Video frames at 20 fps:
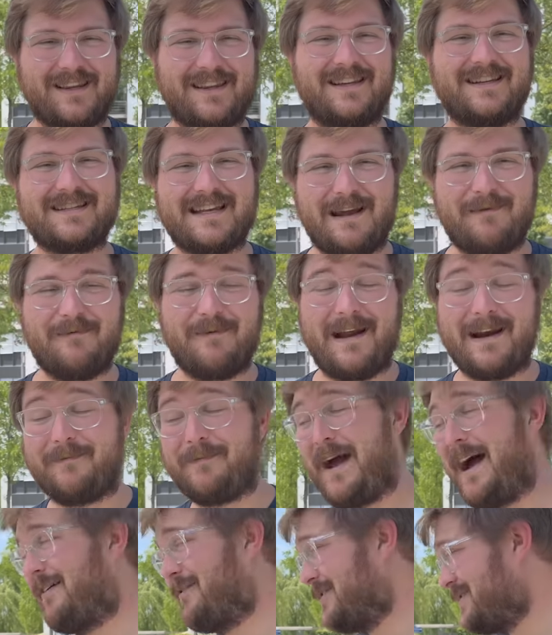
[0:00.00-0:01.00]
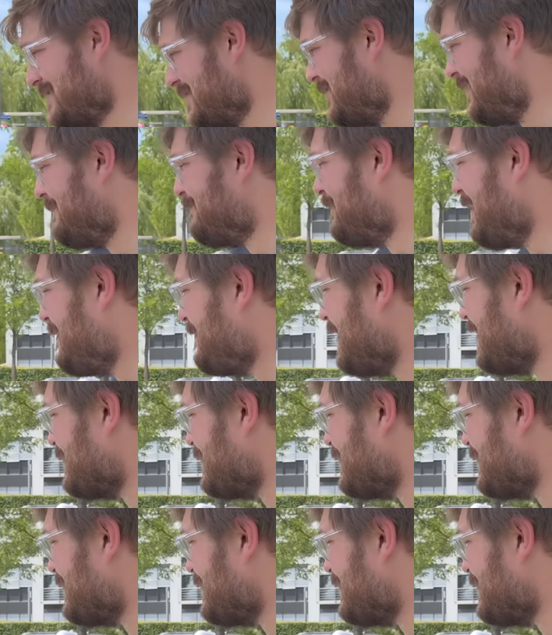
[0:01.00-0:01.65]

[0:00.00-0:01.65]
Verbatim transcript: the same amount of power, so maybe I